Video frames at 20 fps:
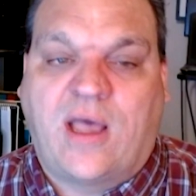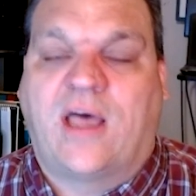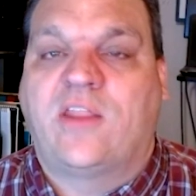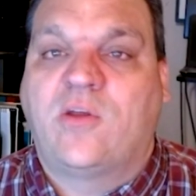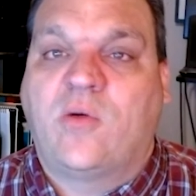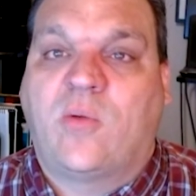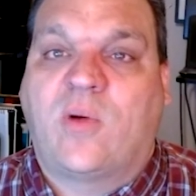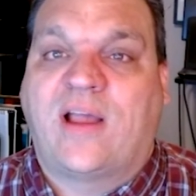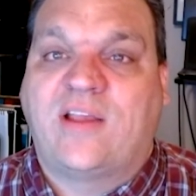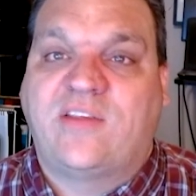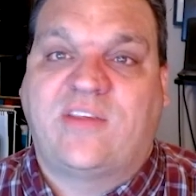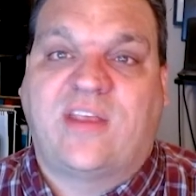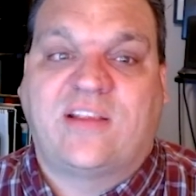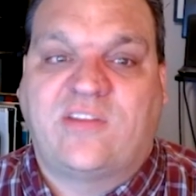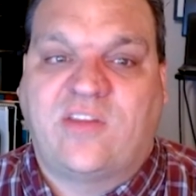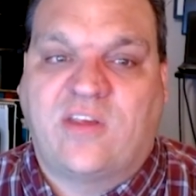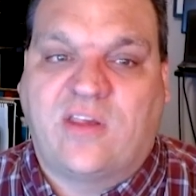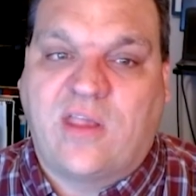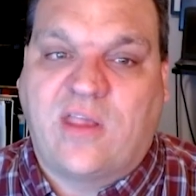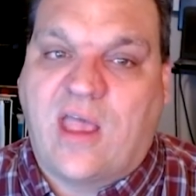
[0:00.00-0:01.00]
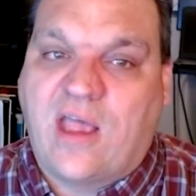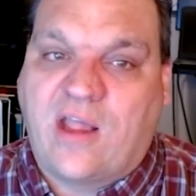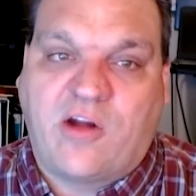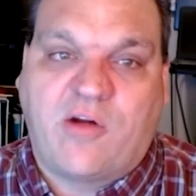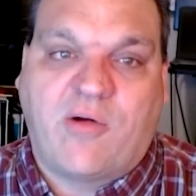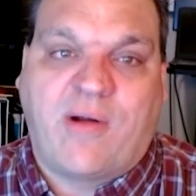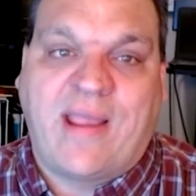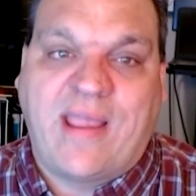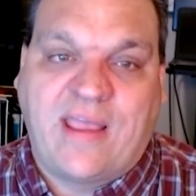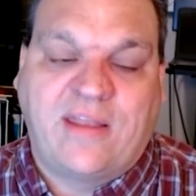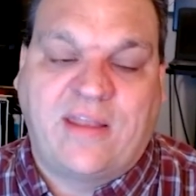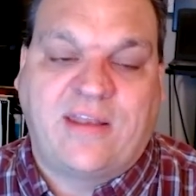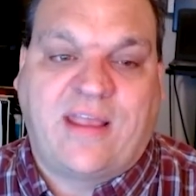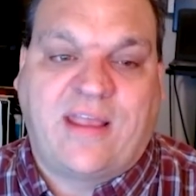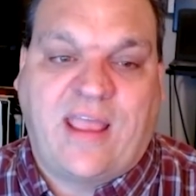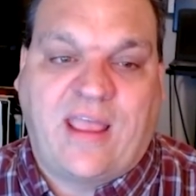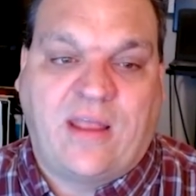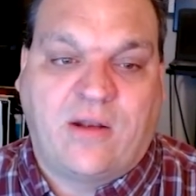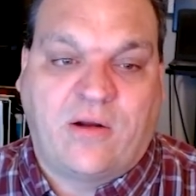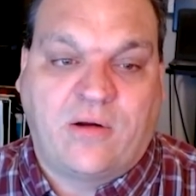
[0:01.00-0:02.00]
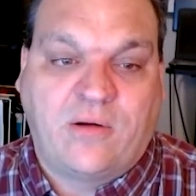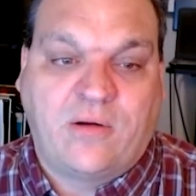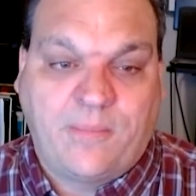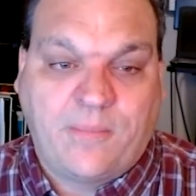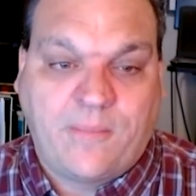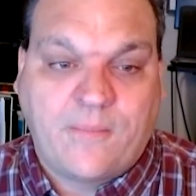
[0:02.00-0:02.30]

Otherwise, that's a great indicator.